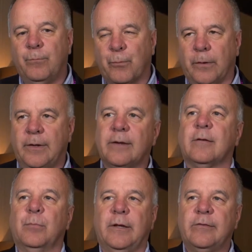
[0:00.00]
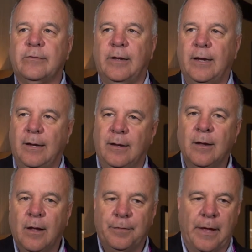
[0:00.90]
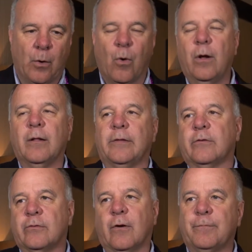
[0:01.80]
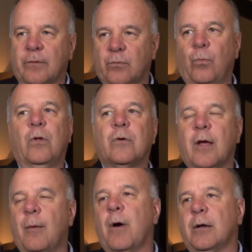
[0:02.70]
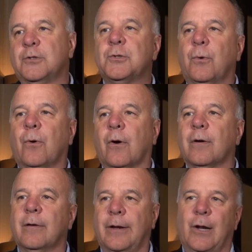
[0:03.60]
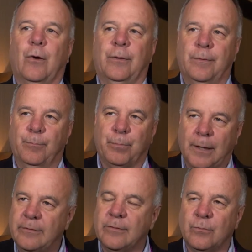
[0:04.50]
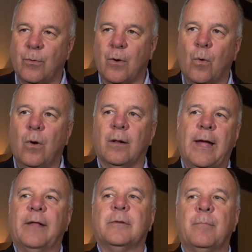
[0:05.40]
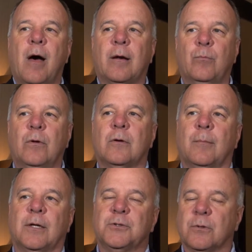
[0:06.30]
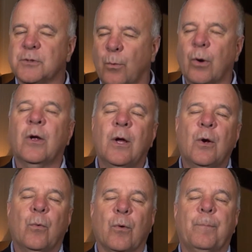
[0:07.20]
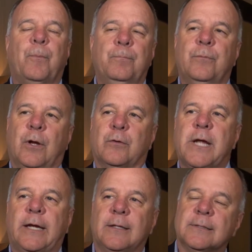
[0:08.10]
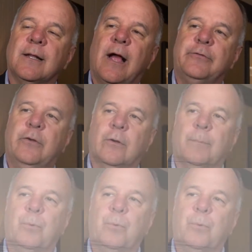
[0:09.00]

predictably see that oil at the surface will come on shore, and places where oil at the bottom will come on shore. So we're taking this last year to